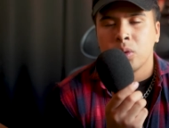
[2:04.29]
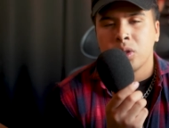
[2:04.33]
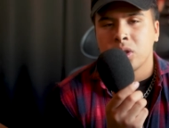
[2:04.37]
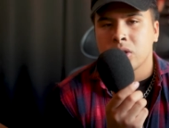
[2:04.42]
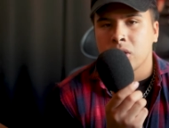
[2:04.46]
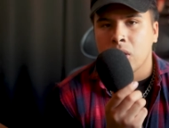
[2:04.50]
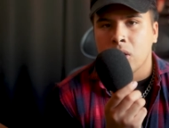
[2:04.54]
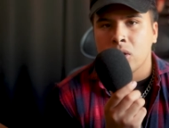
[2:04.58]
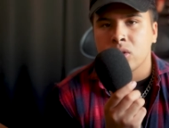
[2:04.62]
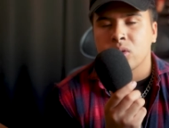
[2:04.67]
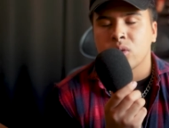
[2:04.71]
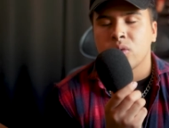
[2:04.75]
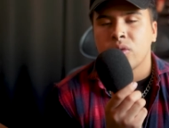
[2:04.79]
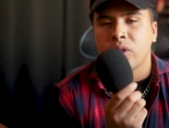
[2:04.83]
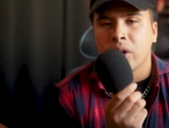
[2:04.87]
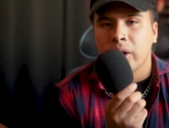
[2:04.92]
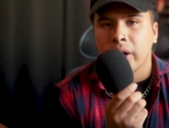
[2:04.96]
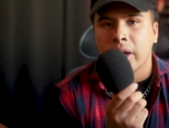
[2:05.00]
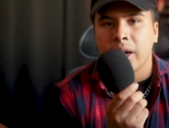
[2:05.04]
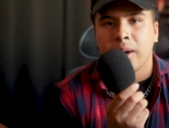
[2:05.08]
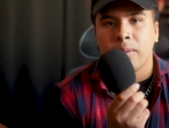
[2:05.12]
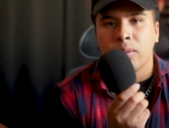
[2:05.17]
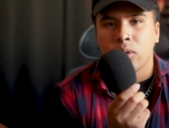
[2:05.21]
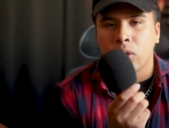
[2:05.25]
is also
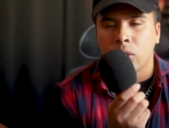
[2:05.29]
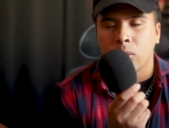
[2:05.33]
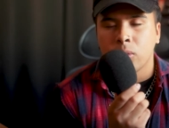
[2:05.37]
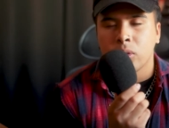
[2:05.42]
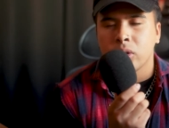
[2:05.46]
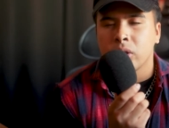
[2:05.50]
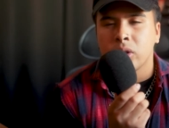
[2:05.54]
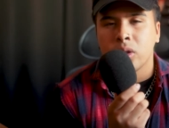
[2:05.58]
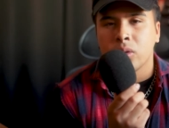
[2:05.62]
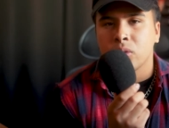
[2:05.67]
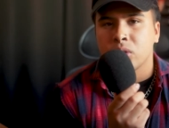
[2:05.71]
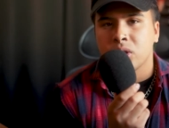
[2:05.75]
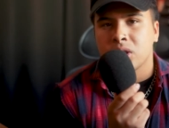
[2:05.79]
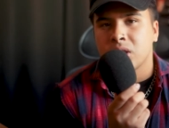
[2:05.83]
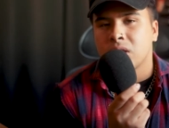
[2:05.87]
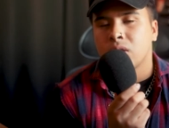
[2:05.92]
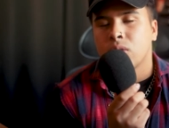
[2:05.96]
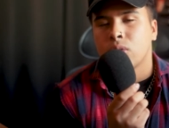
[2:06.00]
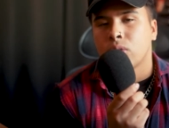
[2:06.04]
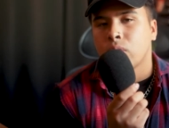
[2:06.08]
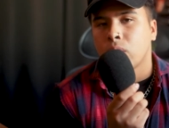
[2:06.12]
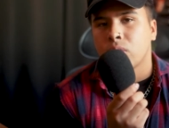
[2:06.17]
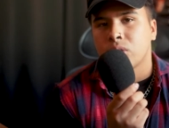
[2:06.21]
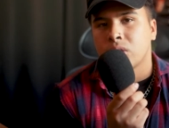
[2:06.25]
very abnormal. You don't
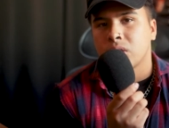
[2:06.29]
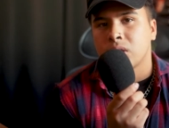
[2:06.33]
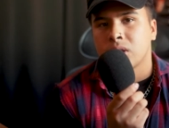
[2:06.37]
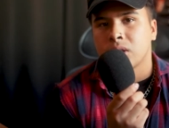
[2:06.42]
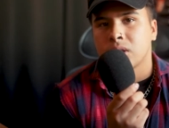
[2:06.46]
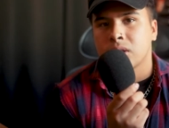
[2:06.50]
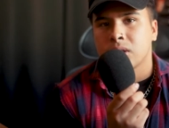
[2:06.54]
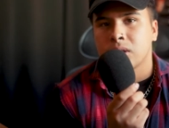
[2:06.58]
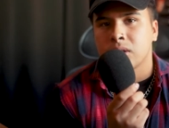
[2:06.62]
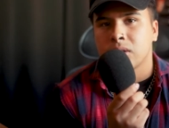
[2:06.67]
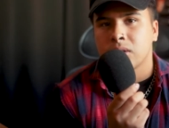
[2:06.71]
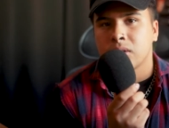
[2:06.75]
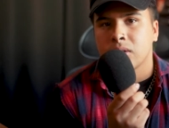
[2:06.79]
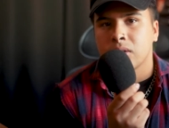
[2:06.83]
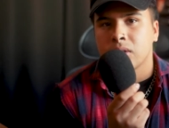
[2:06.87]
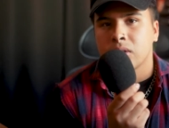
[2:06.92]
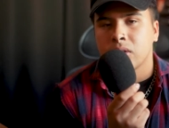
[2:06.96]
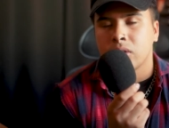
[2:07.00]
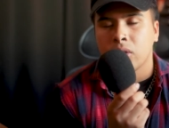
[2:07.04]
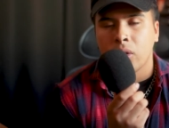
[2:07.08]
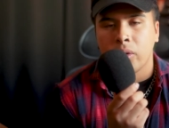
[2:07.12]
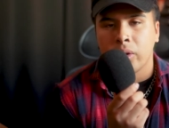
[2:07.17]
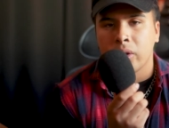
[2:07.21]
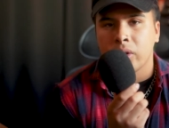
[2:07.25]
see roses
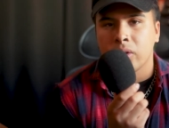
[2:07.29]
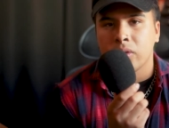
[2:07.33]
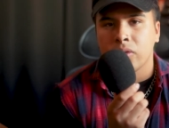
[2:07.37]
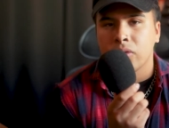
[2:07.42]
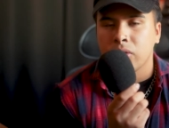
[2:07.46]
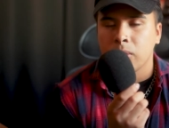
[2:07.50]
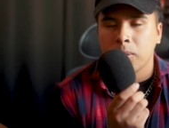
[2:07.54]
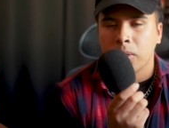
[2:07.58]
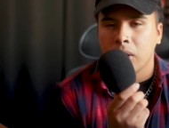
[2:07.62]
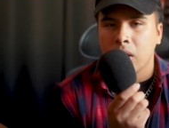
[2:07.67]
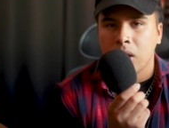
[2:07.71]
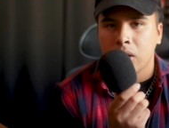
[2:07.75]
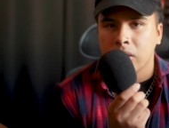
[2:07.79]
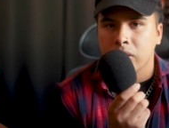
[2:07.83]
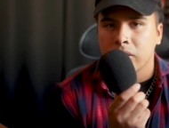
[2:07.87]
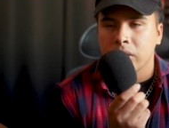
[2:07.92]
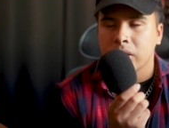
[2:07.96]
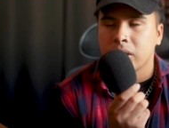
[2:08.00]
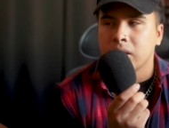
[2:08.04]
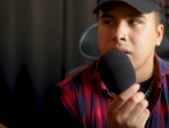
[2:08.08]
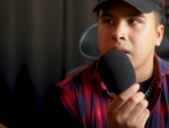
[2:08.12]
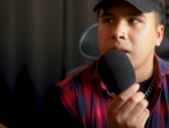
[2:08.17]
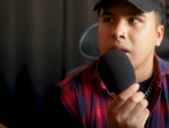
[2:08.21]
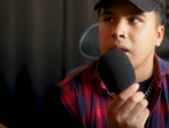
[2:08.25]
growing from
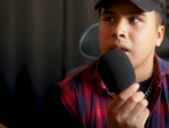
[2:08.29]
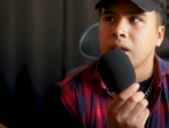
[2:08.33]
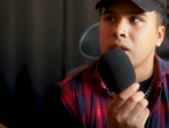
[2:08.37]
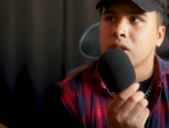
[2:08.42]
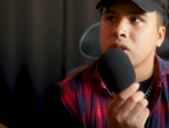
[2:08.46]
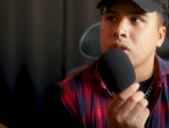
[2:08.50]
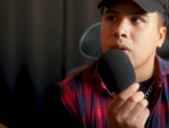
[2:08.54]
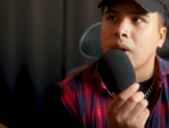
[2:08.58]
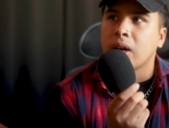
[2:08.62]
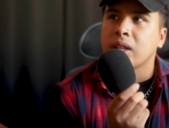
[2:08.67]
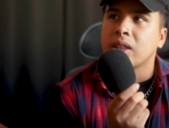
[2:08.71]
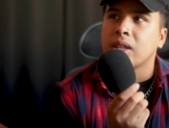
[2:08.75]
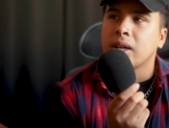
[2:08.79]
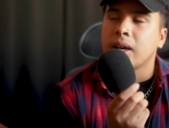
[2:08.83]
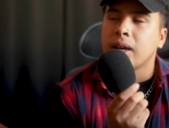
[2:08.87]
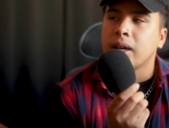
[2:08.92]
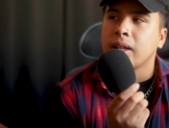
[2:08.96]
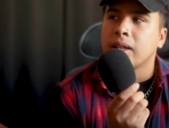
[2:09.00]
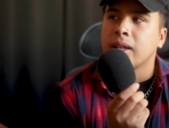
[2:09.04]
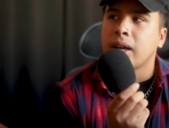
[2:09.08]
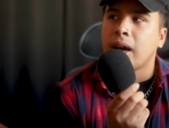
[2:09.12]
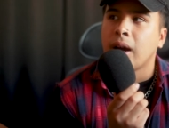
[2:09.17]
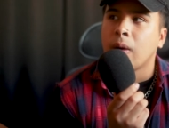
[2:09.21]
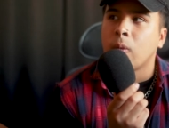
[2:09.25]
concrete. So I
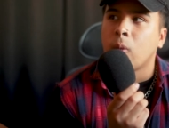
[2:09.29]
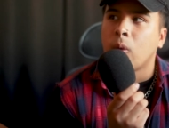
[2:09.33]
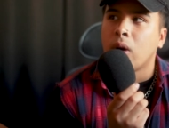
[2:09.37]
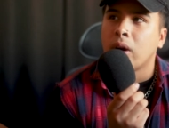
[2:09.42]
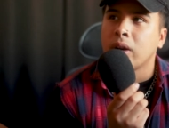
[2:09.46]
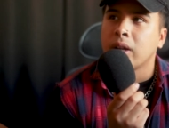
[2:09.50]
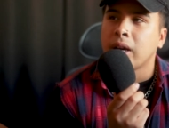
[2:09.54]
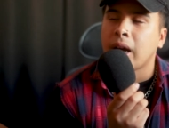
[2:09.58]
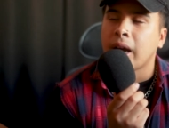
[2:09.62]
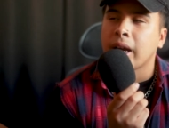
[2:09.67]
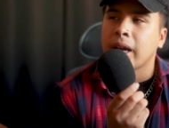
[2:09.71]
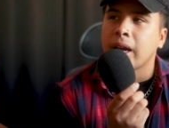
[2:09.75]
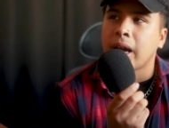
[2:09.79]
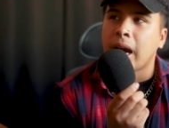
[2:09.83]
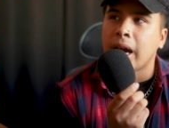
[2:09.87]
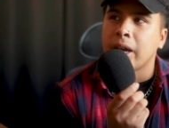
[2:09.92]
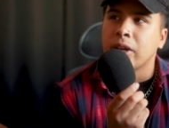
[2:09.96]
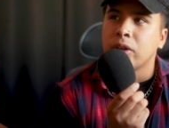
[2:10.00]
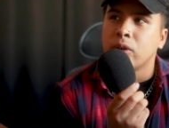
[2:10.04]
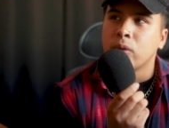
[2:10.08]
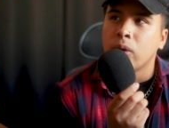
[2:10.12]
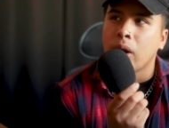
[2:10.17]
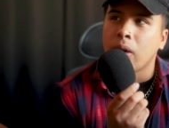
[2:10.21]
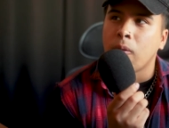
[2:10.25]
thought I
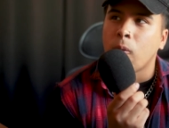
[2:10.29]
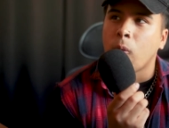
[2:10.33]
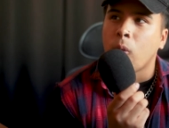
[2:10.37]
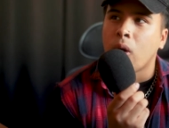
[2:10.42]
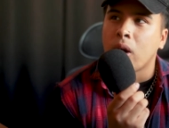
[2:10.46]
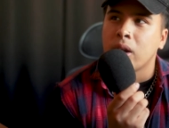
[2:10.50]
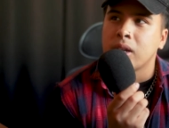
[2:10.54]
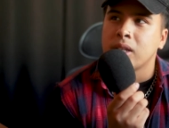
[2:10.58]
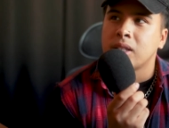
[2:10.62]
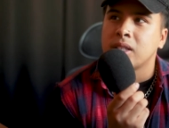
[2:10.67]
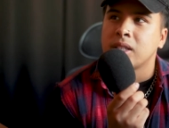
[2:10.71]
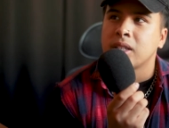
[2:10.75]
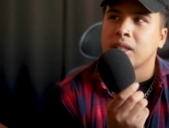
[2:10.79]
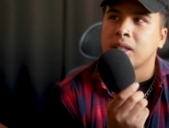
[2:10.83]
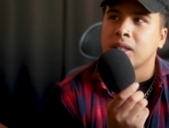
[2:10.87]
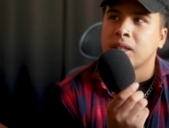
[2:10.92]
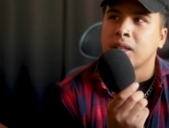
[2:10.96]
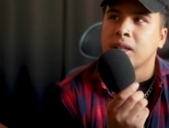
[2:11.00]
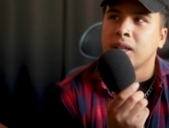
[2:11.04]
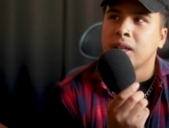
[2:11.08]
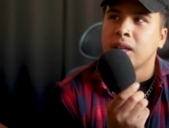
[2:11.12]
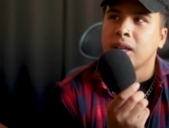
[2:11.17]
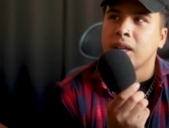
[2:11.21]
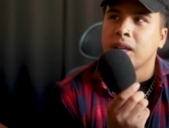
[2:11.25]
knew I wanted
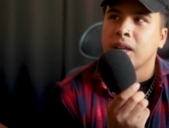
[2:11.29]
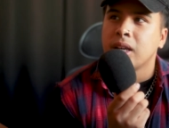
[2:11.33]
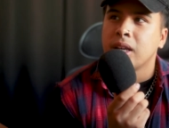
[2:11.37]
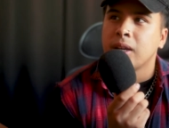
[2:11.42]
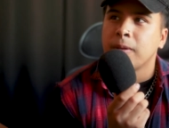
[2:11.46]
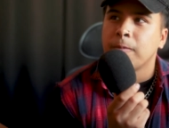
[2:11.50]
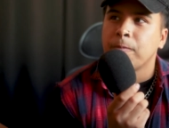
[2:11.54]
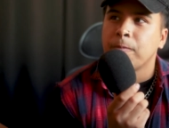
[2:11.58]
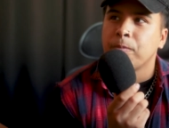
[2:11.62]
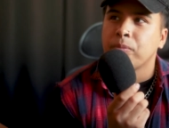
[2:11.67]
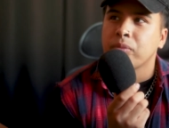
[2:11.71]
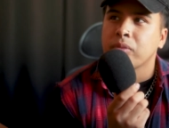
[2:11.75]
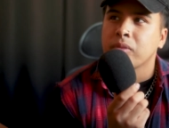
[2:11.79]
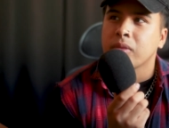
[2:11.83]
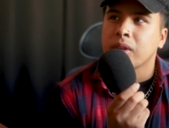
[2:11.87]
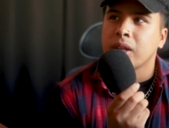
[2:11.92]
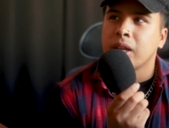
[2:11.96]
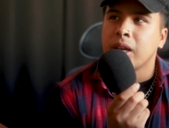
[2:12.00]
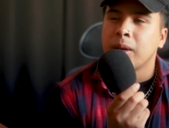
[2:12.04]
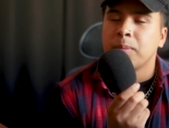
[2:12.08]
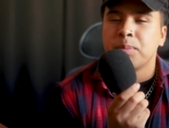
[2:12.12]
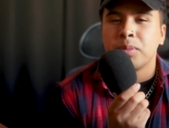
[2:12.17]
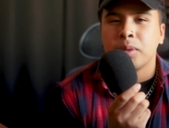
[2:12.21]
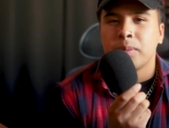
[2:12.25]
to
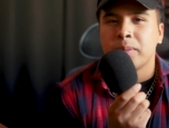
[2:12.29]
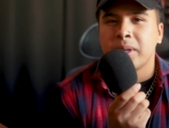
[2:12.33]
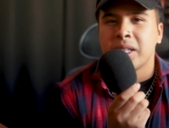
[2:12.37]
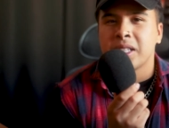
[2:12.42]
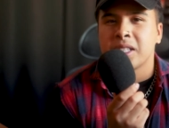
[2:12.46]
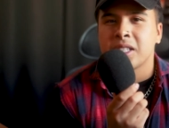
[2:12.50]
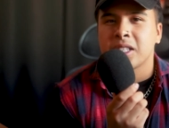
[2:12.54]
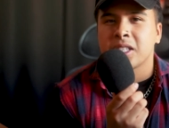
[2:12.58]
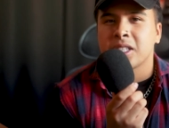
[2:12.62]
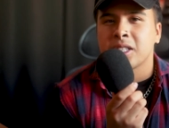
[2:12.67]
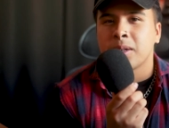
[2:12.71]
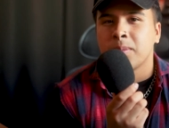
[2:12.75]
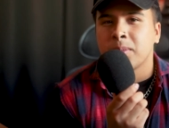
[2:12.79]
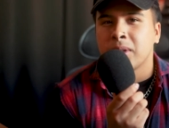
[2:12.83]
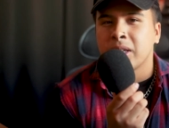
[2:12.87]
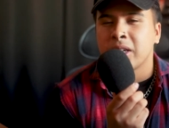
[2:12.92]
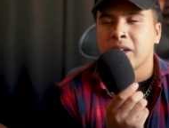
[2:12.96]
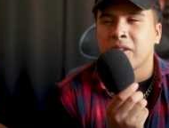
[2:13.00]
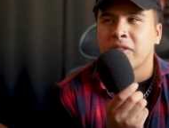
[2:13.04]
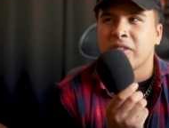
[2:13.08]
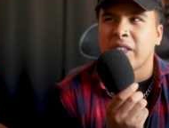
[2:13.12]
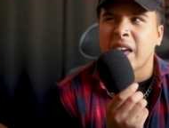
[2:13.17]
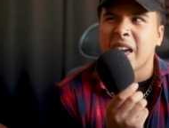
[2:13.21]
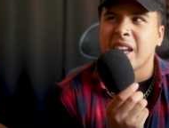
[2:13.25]
implement
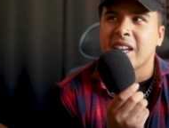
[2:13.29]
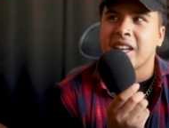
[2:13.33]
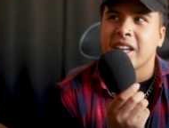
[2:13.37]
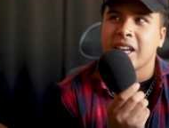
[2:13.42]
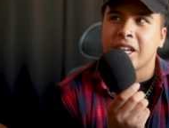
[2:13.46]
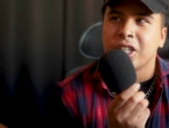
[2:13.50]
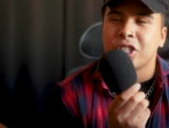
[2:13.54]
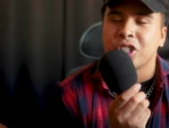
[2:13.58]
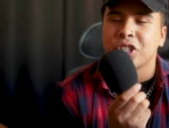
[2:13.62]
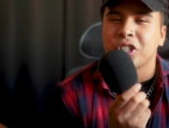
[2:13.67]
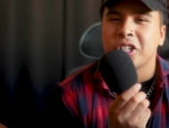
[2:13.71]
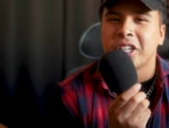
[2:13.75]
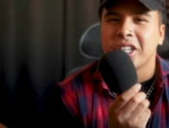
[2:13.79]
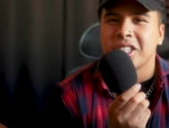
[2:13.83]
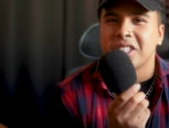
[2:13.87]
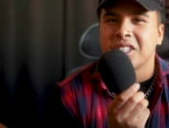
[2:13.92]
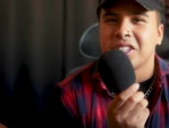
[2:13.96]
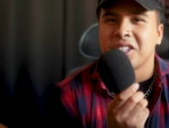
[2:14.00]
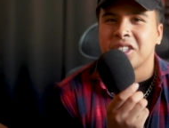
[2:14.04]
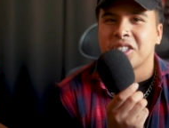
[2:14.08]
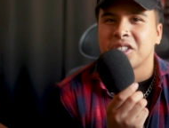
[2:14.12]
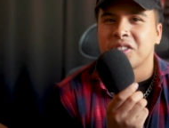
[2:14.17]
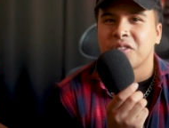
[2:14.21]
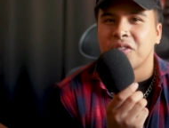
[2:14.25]
something of that nature into
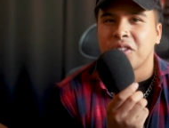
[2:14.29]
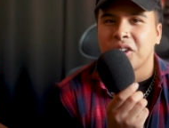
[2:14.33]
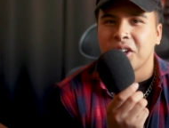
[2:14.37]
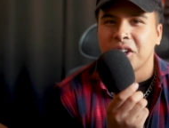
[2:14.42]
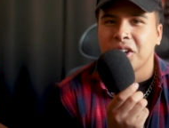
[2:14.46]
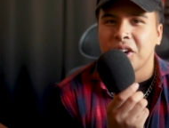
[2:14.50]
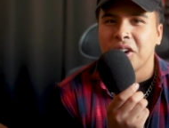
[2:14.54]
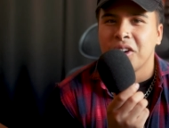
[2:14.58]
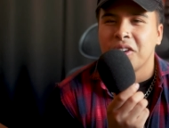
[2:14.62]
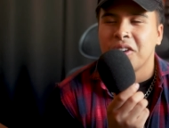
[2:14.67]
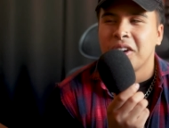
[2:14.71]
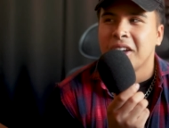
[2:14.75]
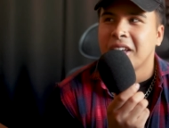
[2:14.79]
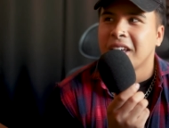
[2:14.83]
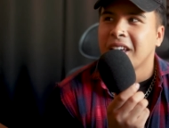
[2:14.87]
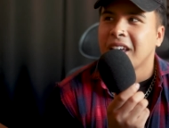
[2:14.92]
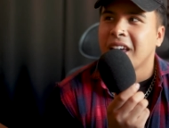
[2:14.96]
this video.